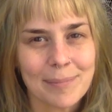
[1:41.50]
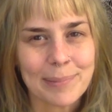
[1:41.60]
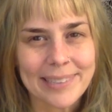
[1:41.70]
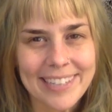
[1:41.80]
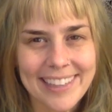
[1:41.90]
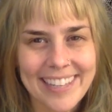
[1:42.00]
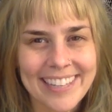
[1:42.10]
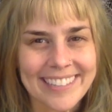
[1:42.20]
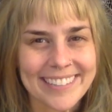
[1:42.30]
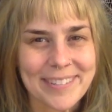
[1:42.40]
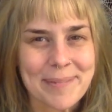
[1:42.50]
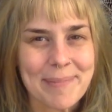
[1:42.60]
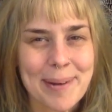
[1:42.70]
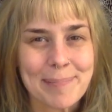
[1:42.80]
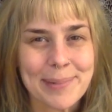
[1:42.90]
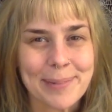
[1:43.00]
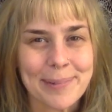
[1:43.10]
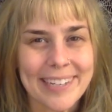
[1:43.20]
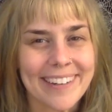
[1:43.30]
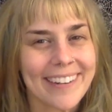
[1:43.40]
Breathe in and remember
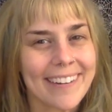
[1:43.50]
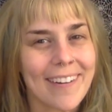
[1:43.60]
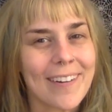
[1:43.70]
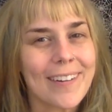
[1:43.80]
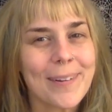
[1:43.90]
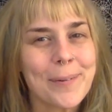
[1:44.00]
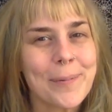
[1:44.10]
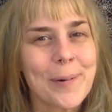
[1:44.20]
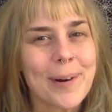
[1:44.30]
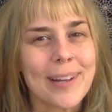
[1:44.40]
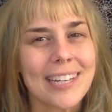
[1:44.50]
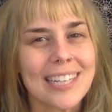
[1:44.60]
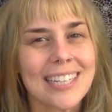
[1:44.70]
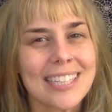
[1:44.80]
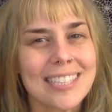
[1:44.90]
we are all one.